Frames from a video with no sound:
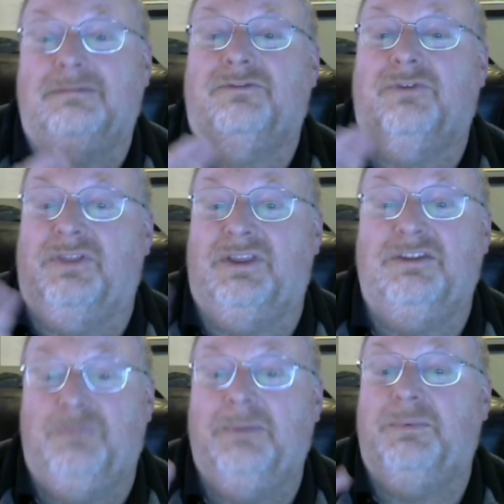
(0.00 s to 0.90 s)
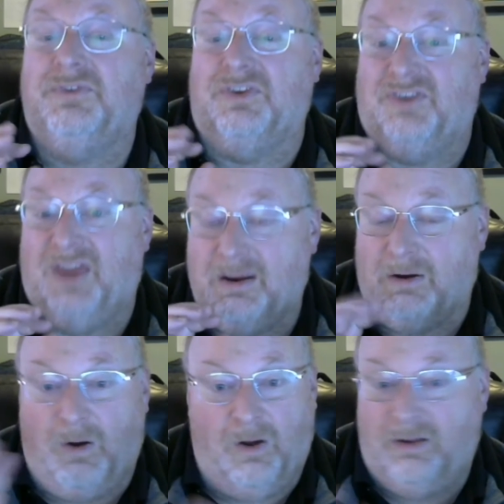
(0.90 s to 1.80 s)
for these people to take
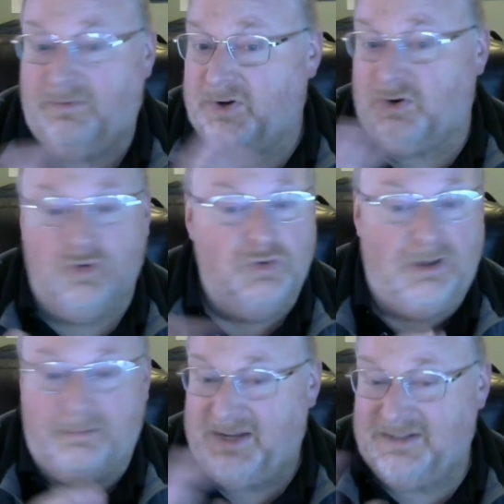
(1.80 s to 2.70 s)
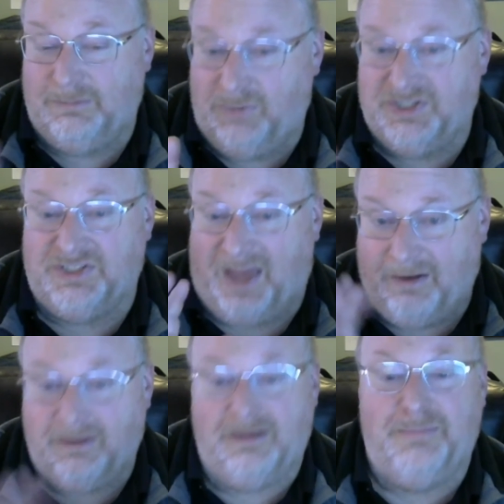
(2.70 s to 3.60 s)
all of their cool, amazing bridges
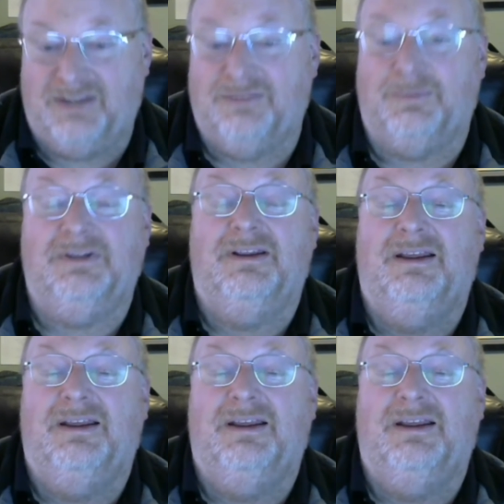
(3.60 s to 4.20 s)
out of their basement